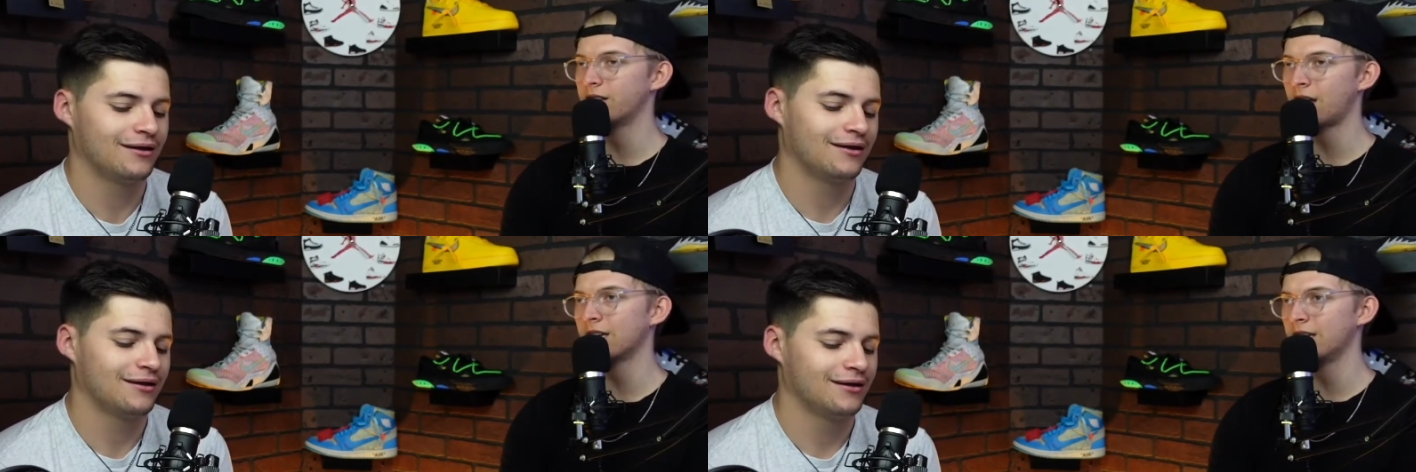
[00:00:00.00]

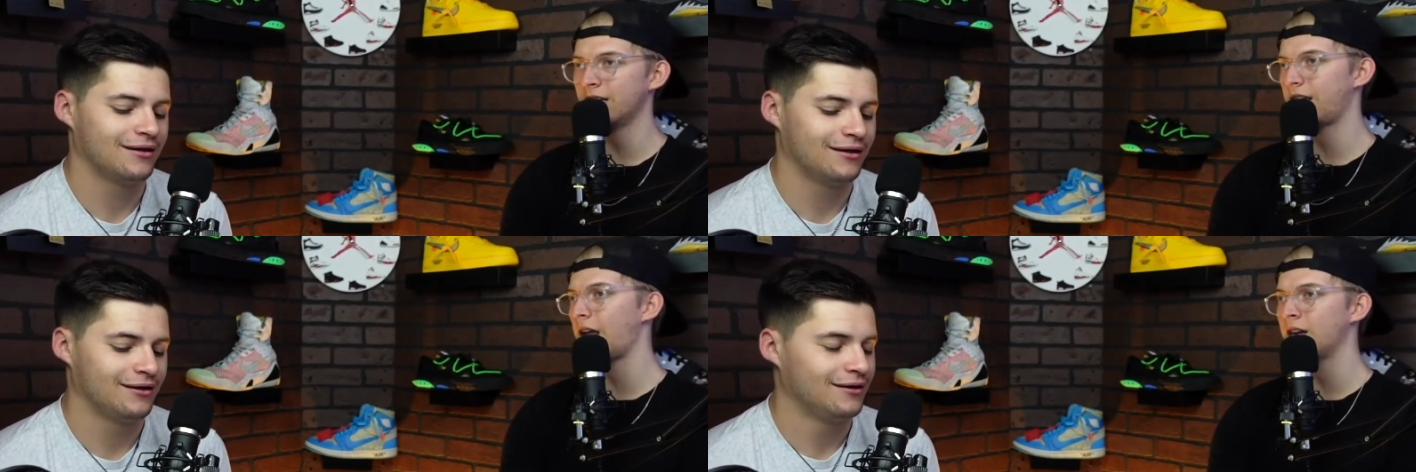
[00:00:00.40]
Speaker 1: technically
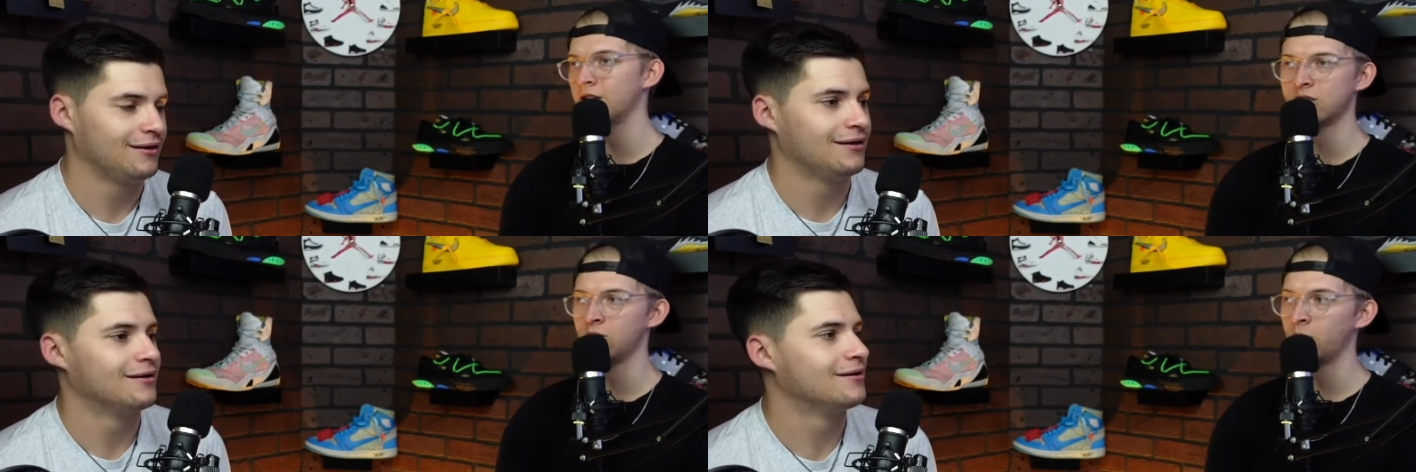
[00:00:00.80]
the end
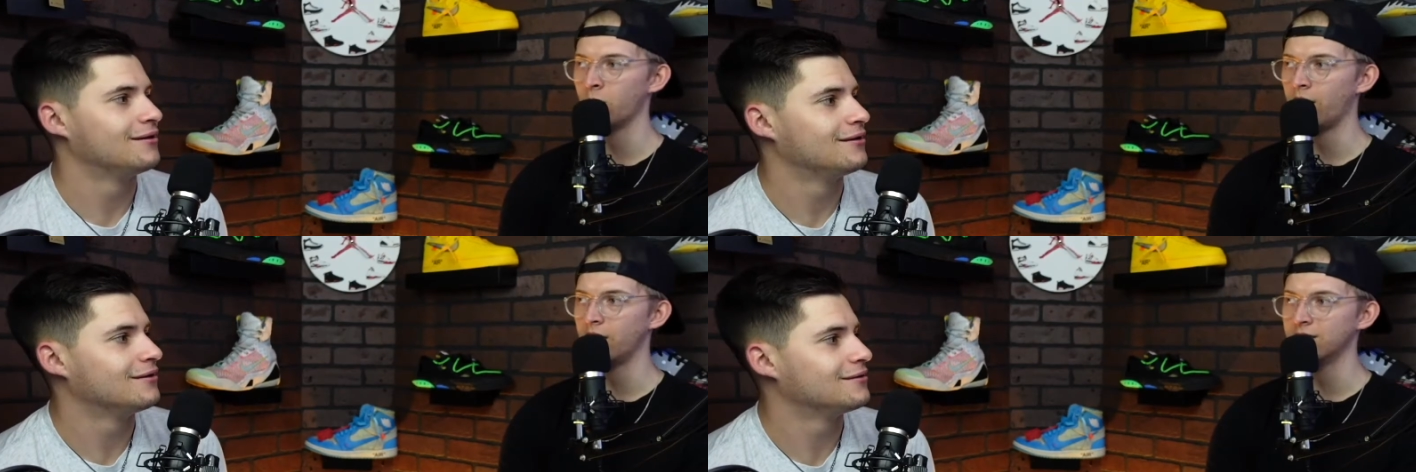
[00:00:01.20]
consumer
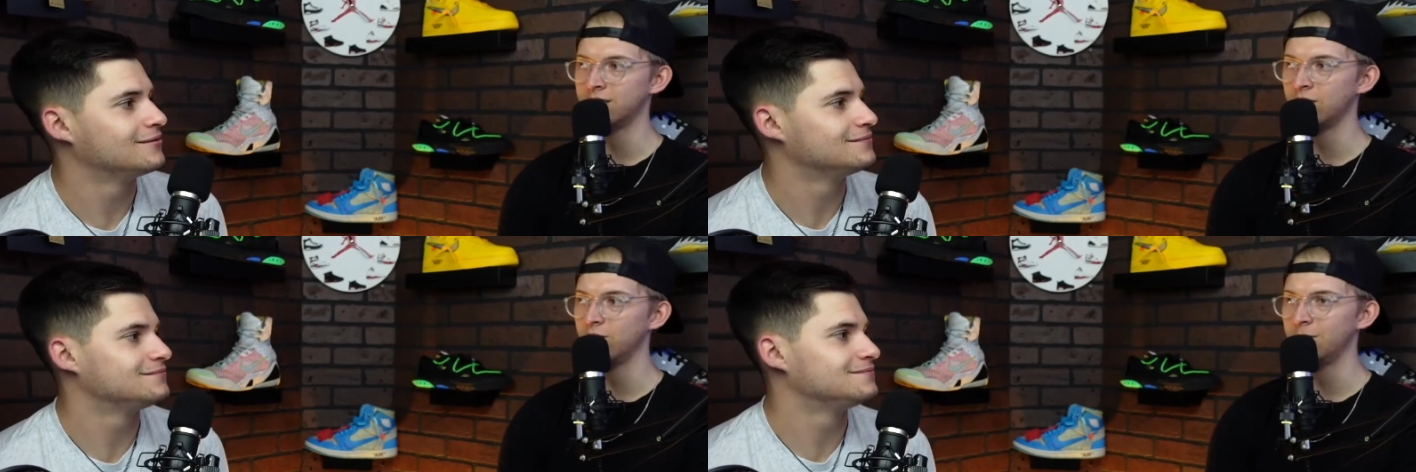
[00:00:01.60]
wins
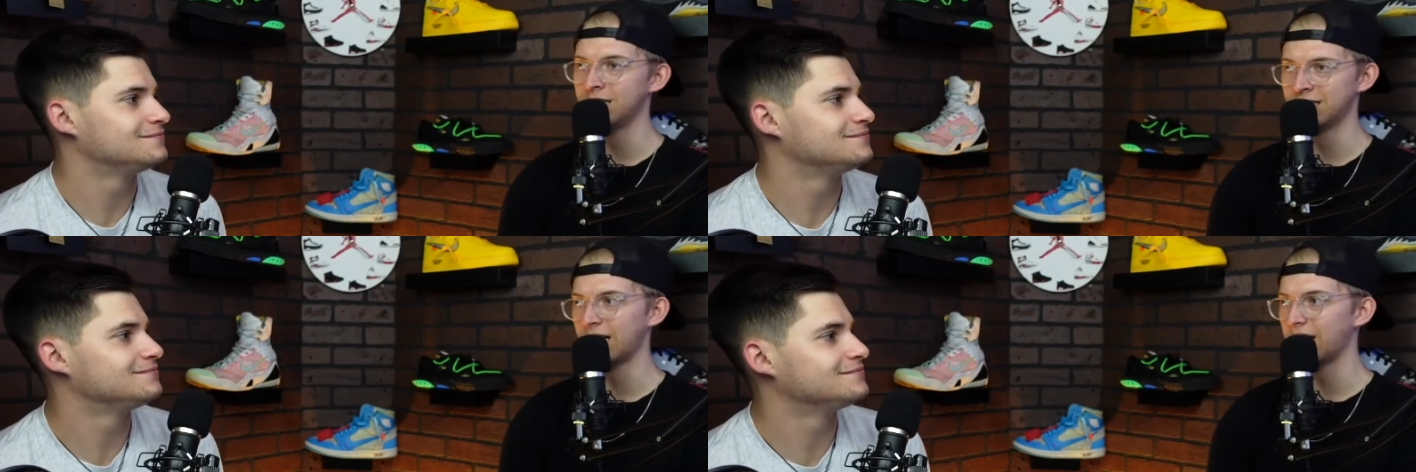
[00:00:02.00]
too
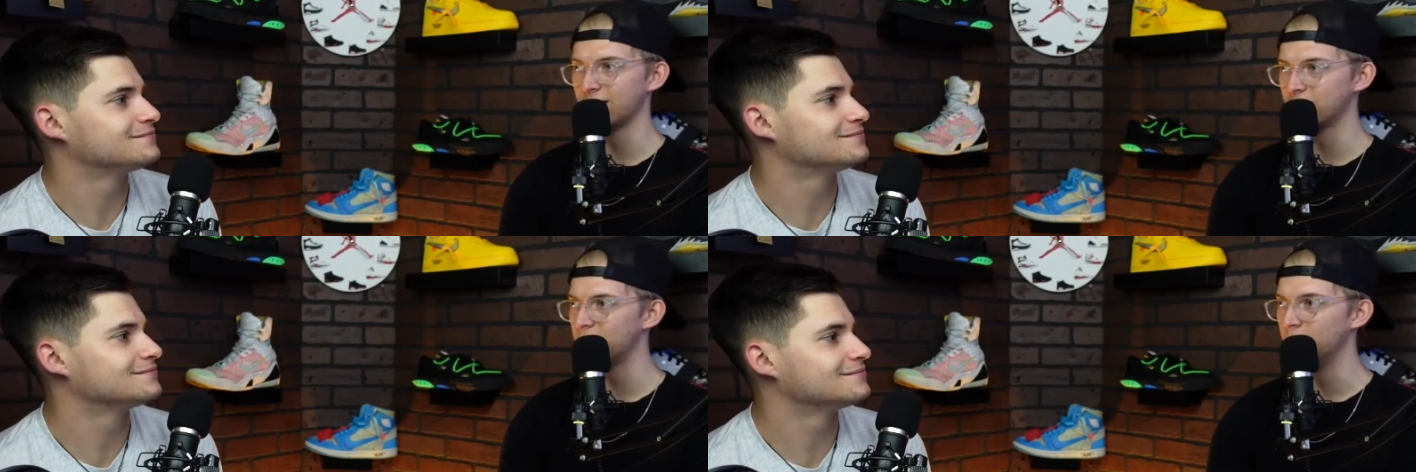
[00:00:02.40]
because they get the
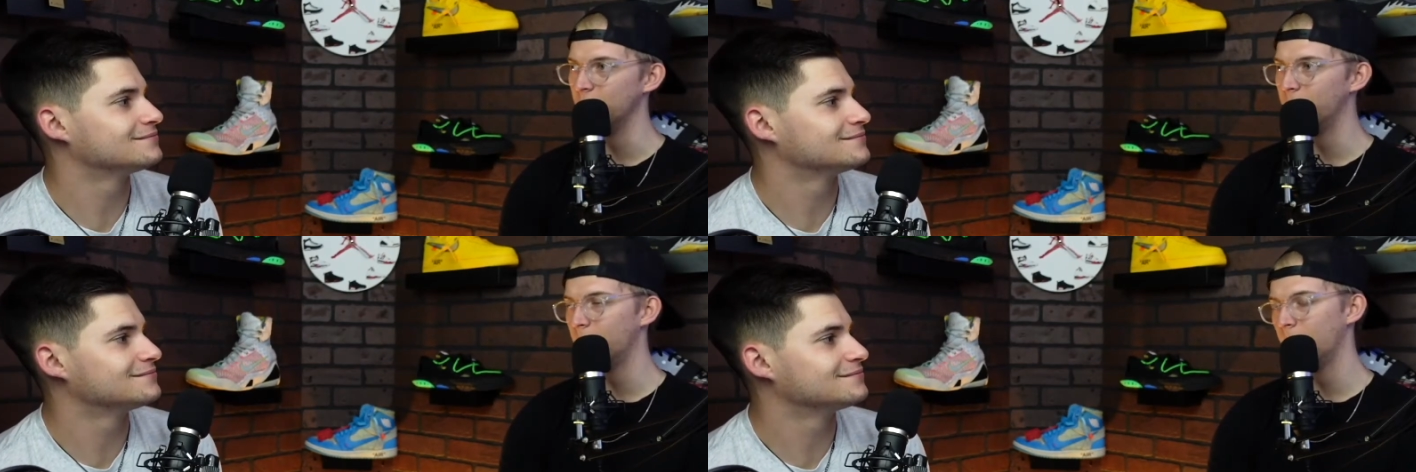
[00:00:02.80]
shoe,
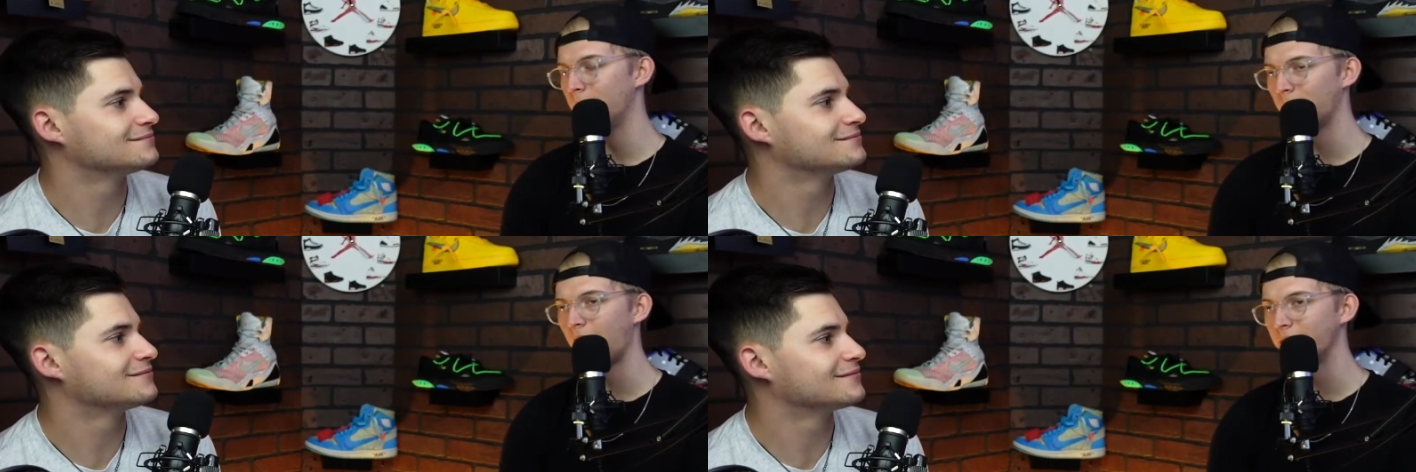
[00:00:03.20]

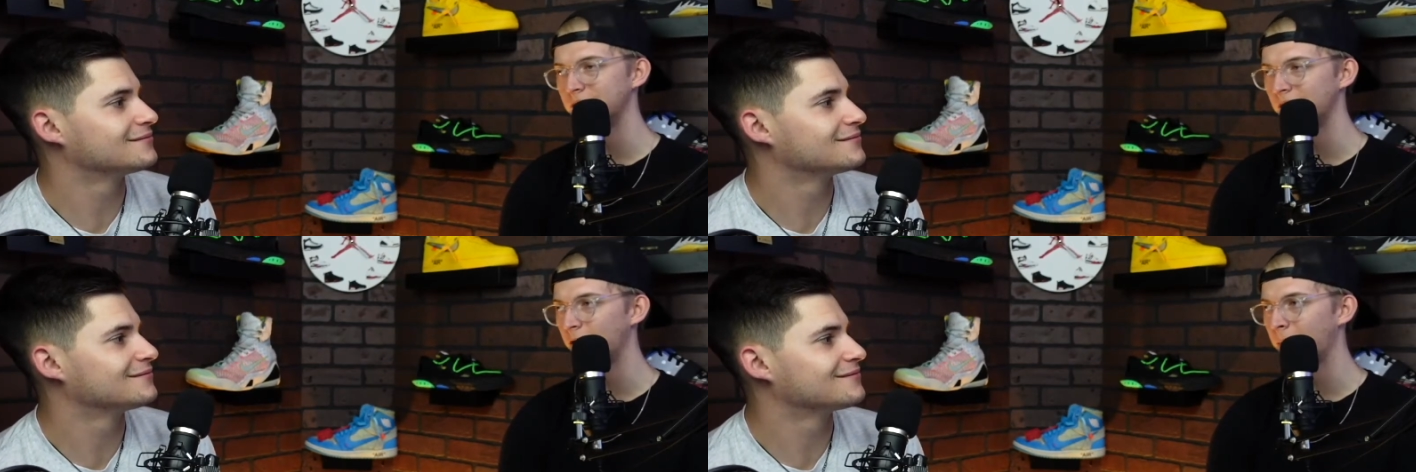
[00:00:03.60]
but
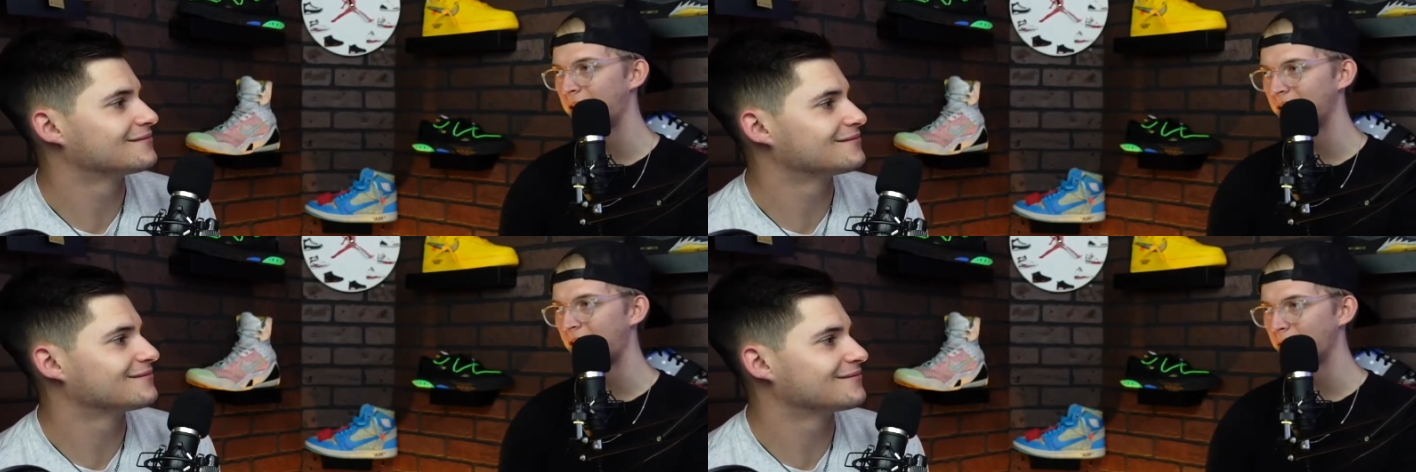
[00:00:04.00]
obviously they're paying
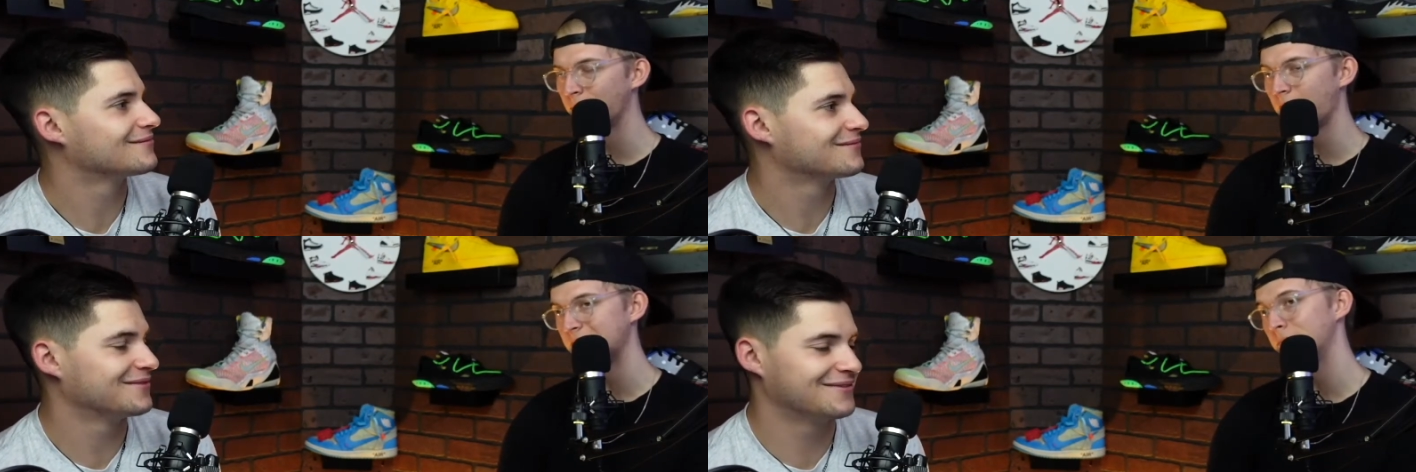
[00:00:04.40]
a higher price.